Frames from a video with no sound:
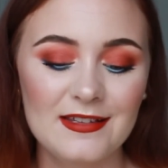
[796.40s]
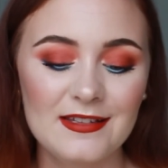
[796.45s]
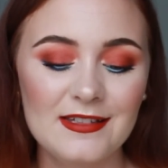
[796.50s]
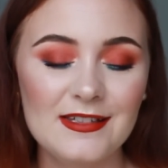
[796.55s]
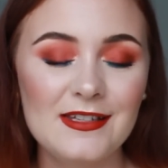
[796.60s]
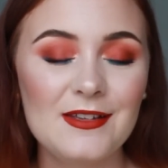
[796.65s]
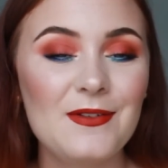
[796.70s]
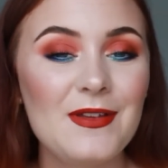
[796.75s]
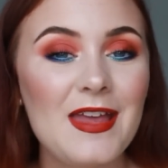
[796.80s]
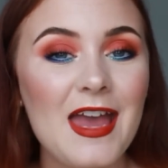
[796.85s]

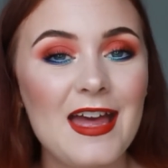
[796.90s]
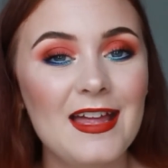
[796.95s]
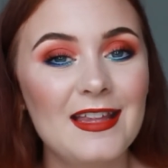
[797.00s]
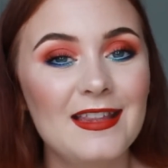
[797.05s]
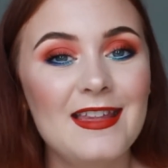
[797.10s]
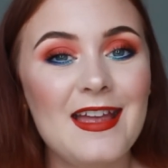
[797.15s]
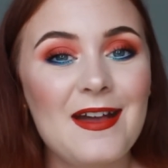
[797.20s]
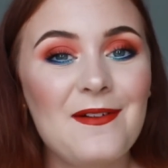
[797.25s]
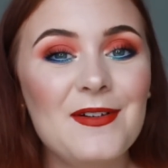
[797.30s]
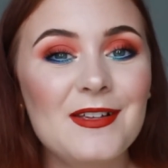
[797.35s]
So
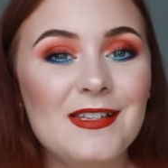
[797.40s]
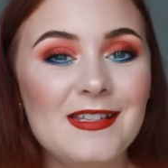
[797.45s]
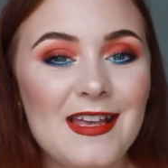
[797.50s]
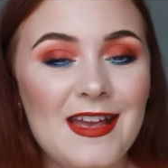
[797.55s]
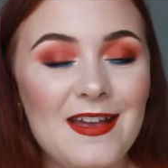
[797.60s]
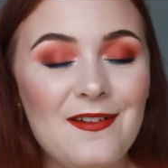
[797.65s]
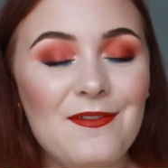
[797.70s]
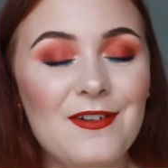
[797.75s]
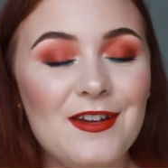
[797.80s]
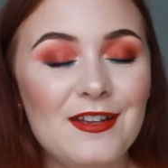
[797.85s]
yeah, that was
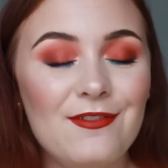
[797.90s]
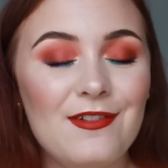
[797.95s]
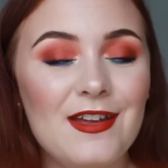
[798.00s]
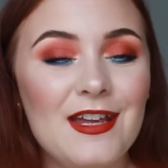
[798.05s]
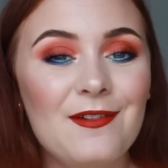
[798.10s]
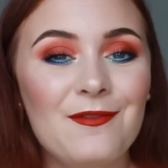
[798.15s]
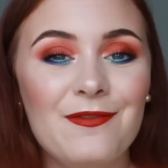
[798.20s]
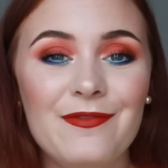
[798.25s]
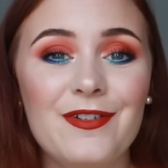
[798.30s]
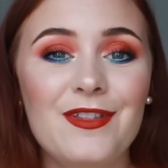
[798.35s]

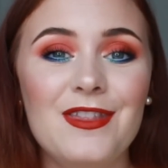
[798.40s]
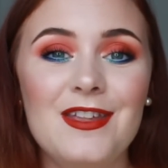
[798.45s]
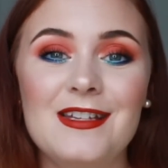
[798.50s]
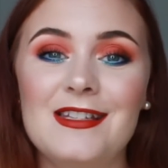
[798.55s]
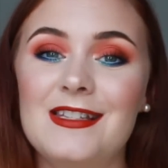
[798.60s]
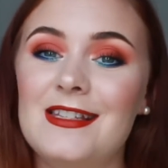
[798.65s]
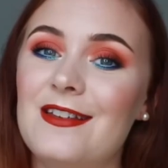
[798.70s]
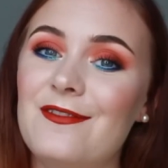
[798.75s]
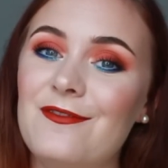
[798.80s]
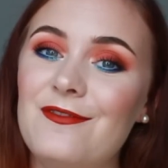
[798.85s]
everything for
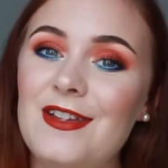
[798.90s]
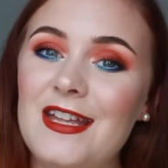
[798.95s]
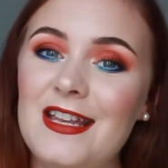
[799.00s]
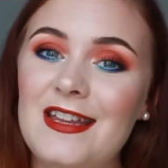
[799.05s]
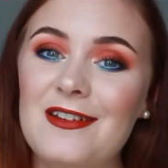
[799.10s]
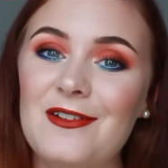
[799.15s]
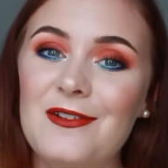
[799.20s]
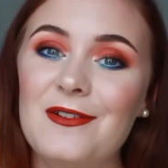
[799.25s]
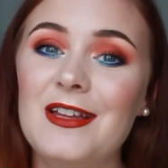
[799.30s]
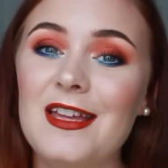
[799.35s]
this
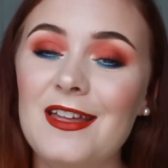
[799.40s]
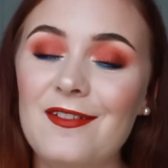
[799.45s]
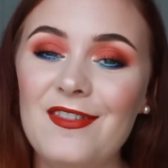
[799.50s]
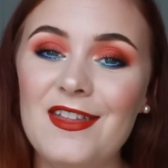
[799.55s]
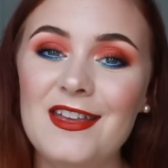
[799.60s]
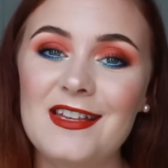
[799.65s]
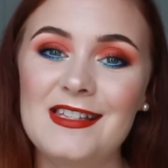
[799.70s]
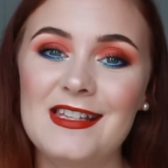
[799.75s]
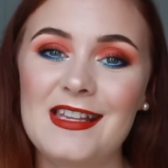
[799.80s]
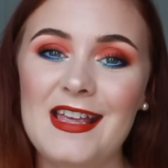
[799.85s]
video. Give
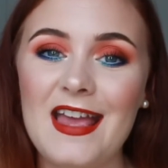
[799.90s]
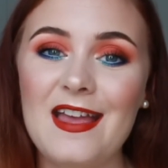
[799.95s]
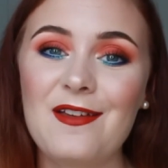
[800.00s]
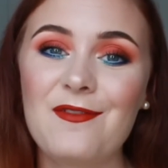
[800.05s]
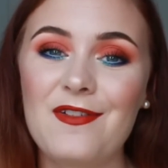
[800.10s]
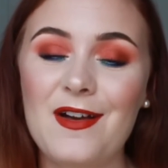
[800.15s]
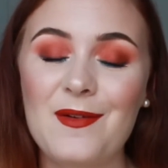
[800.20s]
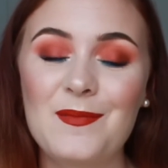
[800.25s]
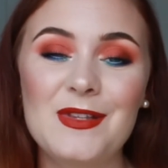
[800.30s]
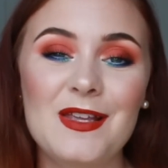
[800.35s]
this a
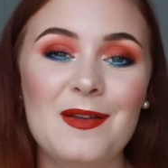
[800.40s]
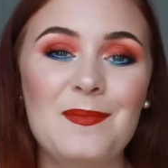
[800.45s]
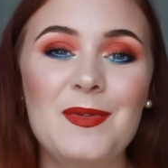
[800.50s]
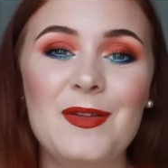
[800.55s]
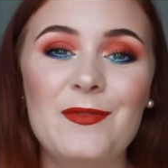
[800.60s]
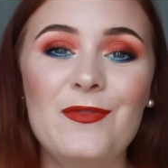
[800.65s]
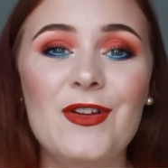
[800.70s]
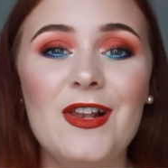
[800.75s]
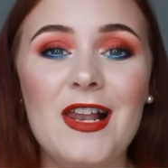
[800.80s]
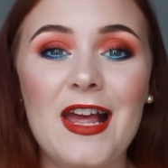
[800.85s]
thumbs up
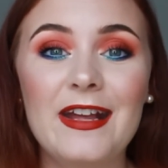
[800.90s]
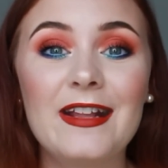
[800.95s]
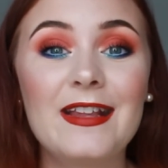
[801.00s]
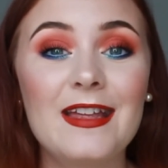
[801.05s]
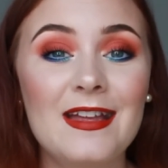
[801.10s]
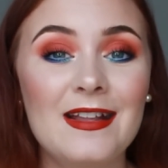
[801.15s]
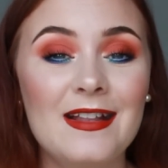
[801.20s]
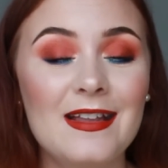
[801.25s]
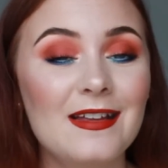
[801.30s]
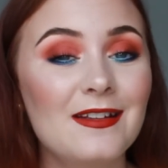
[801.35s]
if you liked
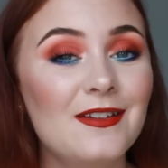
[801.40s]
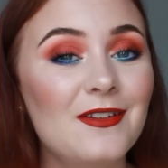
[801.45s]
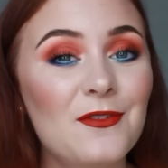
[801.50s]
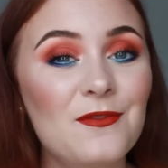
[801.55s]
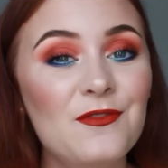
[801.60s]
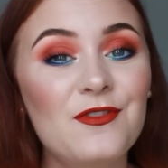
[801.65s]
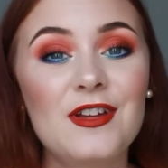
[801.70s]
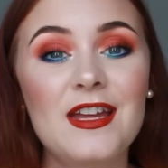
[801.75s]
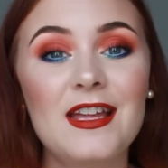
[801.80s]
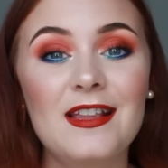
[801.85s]
it.
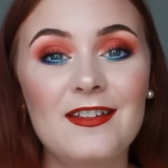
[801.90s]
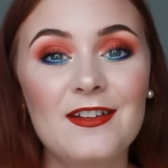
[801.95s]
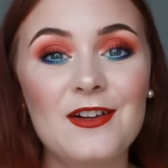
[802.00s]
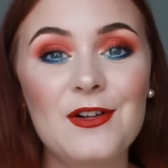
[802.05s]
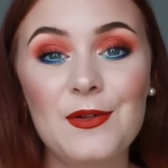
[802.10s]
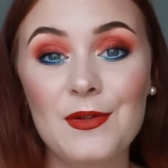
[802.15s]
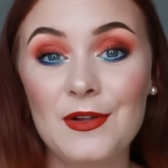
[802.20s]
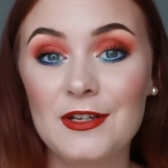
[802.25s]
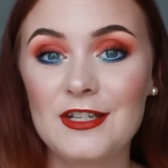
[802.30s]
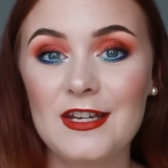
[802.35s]
Don't forget to
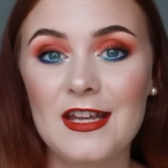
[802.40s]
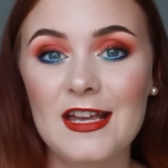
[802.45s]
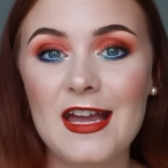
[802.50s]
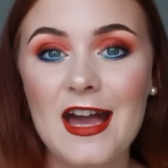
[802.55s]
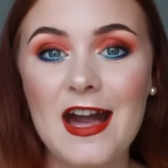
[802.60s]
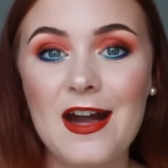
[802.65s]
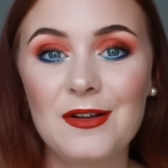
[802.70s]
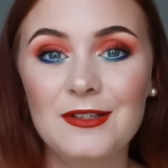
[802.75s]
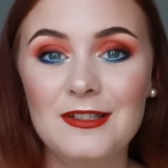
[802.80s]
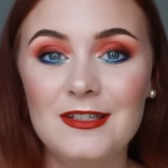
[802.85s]
go and check
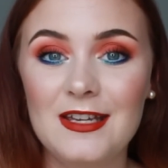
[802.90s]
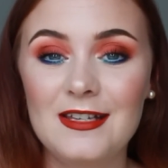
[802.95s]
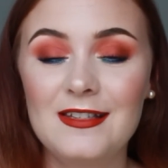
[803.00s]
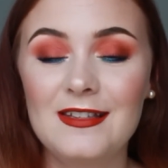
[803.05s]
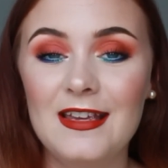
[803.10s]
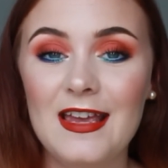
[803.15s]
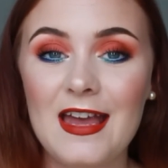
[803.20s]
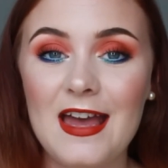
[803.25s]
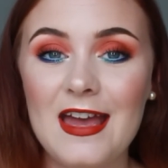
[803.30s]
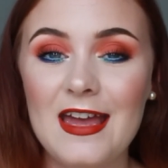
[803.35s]
out
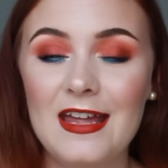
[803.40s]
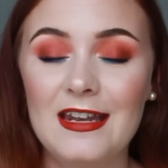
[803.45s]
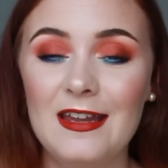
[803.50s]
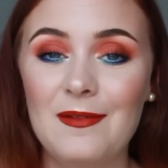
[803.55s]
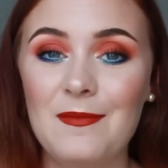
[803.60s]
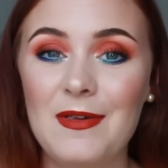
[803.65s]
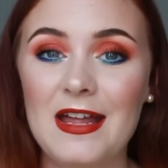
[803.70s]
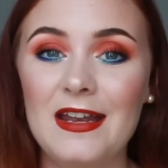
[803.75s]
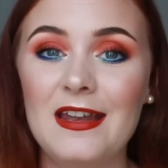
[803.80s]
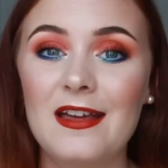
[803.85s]
Jessica and
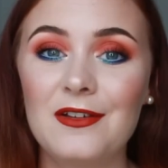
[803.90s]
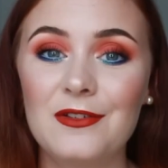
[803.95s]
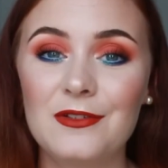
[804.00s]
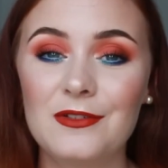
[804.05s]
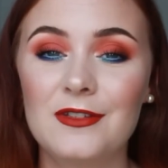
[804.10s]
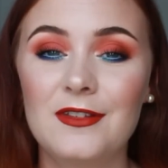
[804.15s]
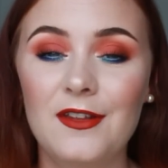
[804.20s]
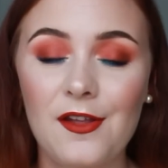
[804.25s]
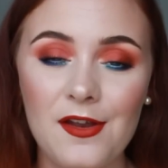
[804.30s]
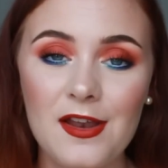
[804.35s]
Amanda
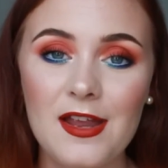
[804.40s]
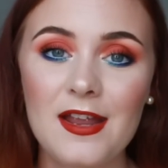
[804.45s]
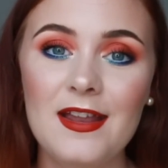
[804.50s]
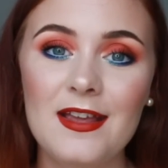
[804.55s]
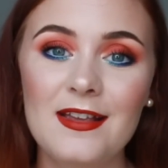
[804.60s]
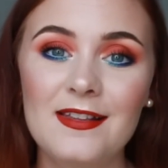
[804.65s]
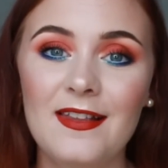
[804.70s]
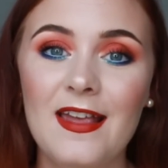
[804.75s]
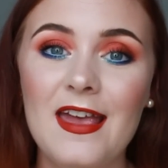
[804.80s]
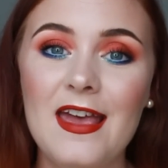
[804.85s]
who started
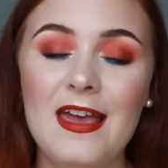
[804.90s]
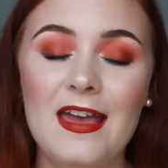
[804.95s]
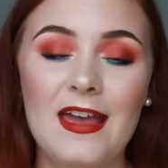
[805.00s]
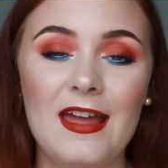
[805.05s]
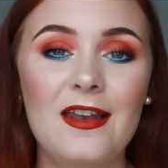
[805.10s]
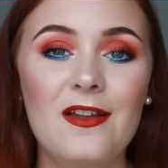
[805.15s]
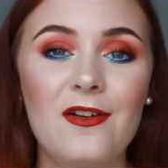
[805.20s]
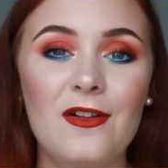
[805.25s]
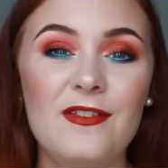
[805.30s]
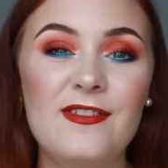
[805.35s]
this,
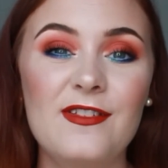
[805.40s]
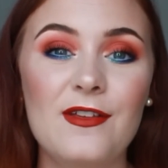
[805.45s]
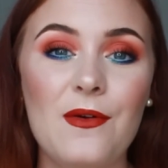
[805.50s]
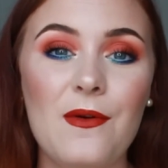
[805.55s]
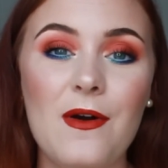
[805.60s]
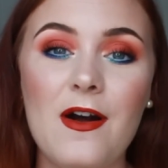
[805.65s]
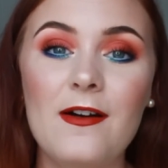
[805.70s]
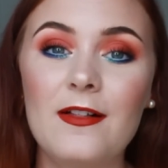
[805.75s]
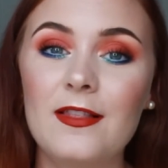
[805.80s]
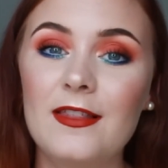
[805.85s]
and
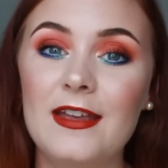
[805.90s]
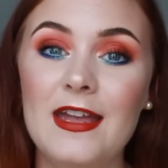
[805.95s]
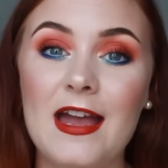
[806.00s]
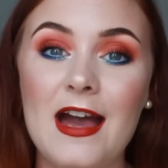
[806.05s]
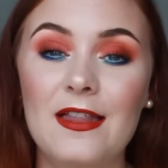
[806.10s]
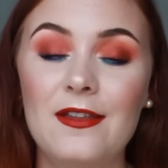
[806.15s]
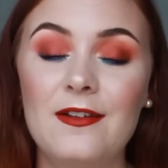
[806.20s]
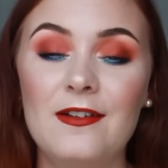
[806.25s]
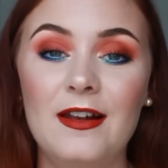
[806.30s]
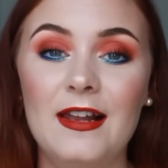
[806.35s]
also all the
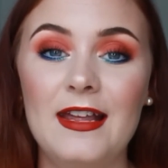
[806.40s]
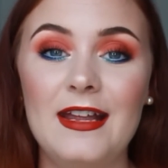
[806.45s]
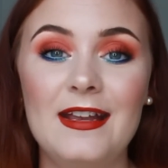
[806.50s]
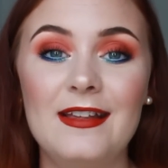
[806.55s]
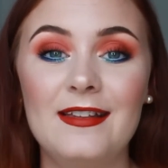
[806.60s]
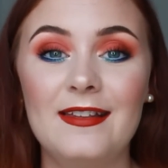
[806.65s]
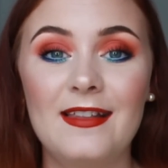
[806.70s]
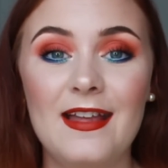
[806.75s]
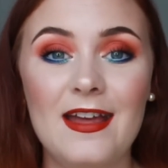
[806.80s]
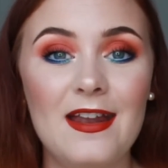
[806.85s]
other
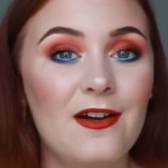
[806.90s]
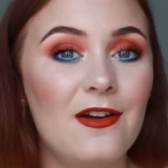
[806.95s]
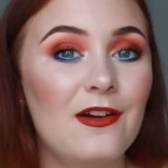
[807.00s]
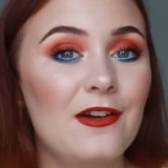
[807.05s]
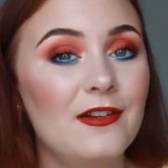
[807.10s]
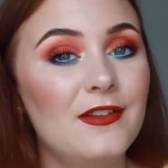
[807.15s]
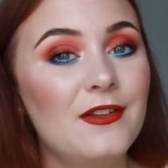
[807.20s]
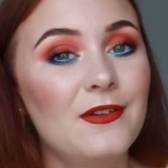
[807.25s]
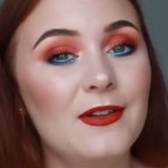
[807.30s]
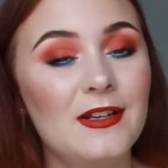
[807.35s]
ladies that
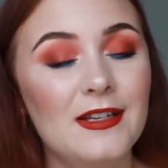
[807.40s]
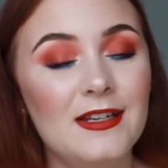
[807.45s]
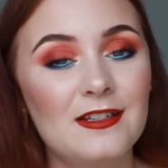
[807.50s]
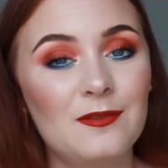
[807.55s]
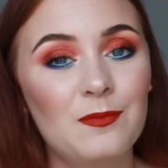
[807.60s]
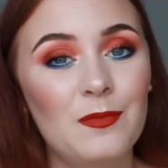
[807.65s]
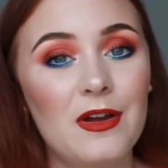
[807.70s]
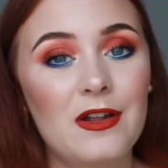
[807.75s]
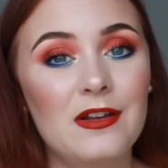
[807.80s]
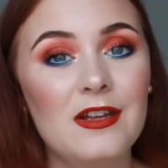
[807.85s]
are doing
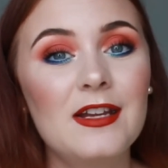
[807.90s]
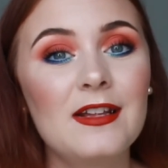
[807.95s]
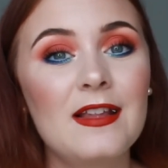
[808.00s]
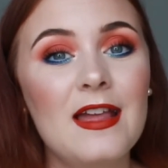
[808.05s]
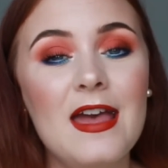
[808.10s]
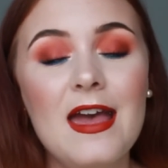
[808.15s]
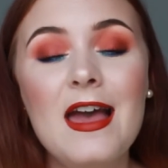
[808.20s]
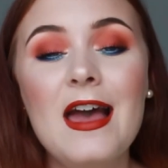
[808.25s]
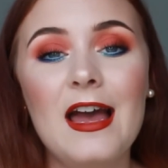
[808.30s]
this project.